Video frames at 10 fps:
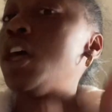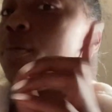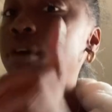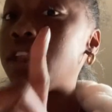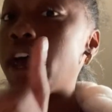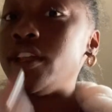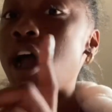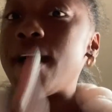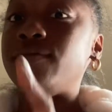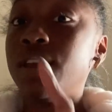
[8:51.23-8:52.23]
But a lot of
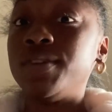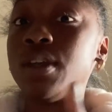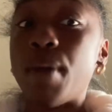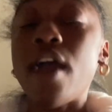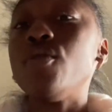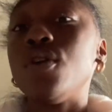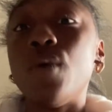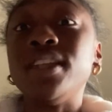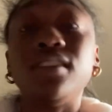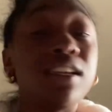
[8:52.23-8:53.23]
y'all have given the power
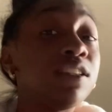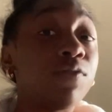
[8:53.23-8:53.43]
away to these